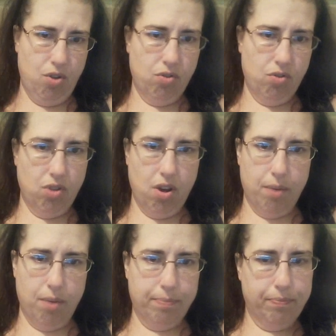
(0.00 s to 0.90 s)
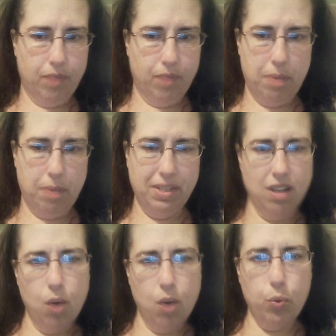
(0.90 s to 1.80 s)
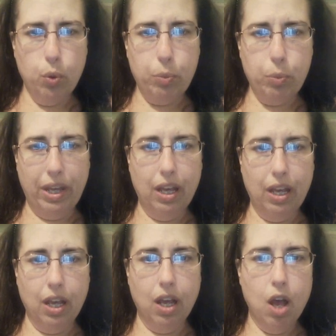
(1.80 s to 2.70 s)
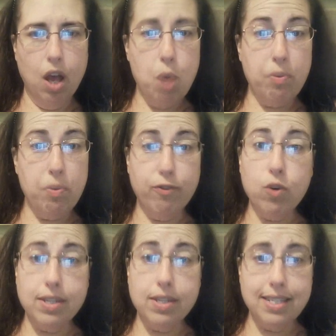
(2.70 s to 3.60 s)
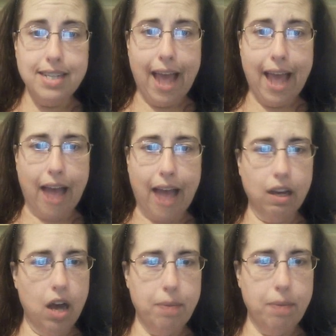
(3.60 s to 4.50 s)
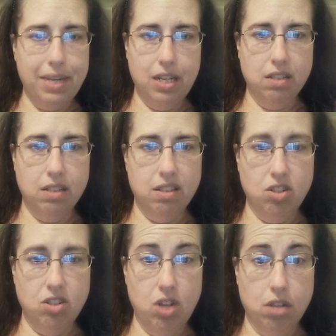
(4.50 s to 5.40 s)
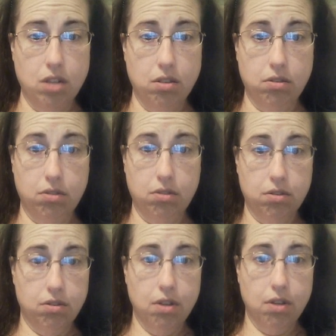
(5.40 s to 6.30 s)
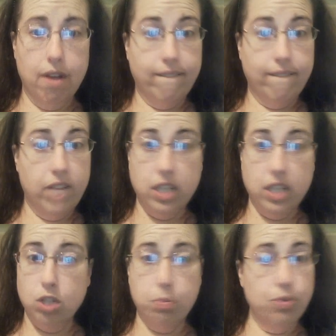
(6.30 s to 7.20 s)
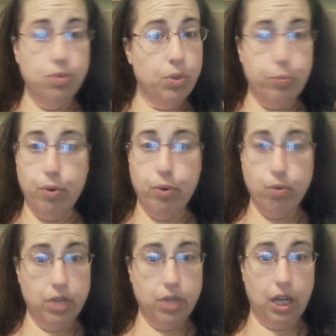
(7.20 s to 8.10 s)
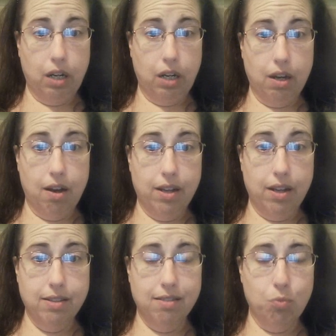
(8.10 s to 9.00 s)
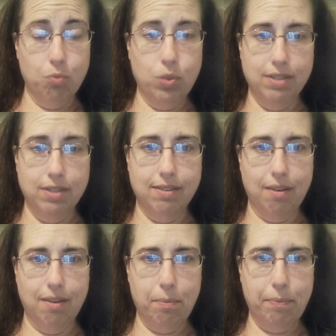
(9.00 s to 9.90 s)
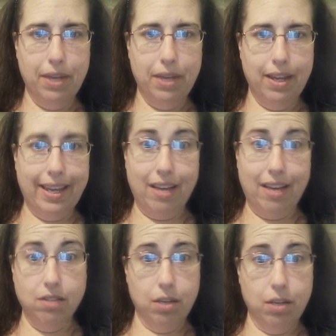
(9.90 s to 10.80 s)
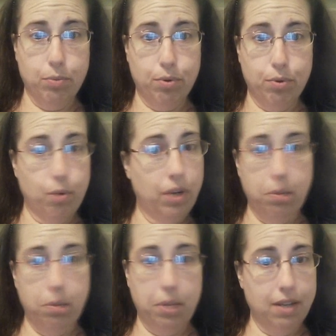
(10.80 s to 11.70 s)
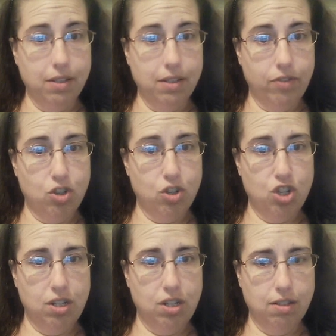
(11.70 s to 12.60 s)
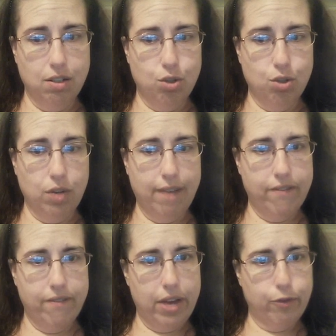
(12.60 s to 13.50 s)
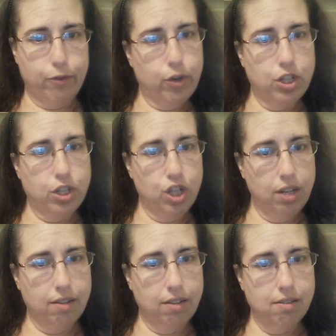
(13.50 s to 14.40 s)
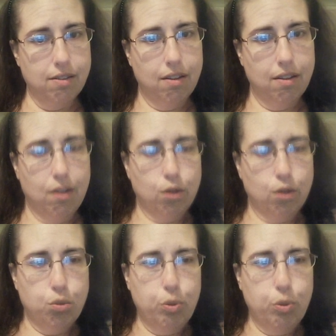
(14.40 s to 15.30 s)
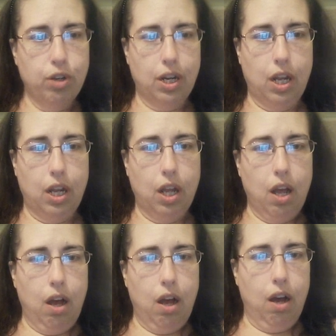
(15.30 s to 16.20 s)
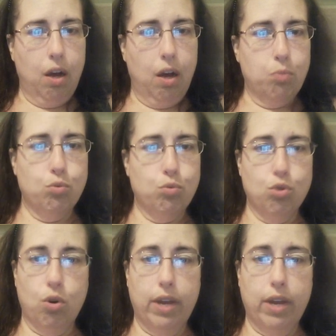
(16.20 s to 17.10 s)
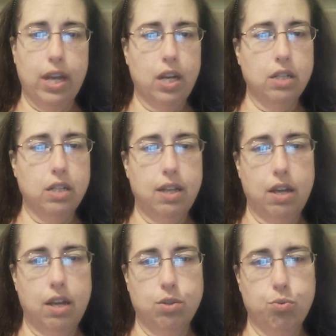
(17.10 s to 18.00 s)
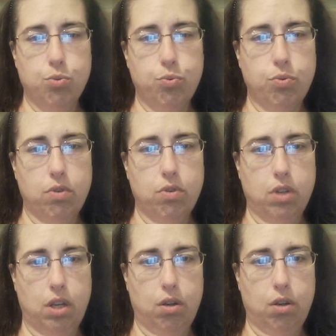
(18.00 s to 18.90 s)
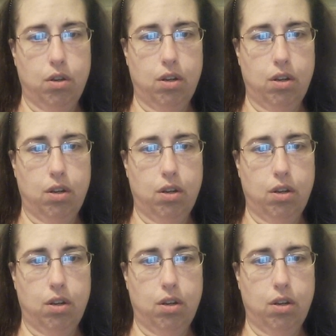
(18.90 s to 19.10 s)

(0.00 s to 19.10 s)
I mean, it's not real big, but for a snack, I mean, it's just vegetables and protein, guys, with some calcium thrown in because of the cheese, because you can get fat-free cheese to put in it. And it tastes really good.